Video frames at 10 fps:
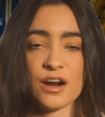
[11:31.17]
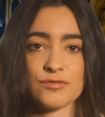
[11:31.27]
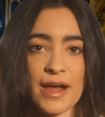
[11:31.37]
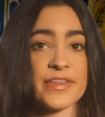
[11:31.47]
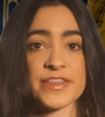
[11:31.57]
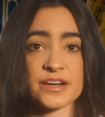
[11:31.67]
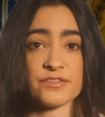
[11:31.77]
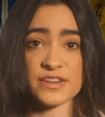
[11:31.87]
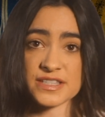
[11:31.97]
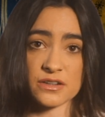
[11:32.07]
rather than
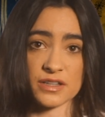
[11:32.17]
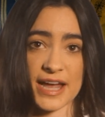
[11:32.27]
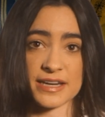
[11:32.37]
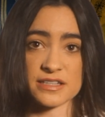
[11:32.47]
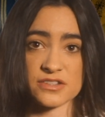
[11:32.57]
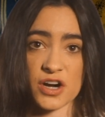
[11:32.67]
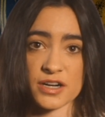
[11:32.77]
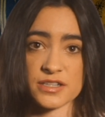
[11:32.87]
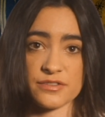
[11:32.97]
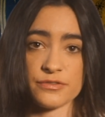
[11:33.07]
physical and
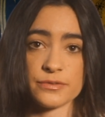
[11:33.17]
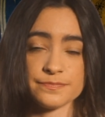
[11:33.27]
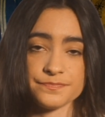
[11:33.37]
destructive.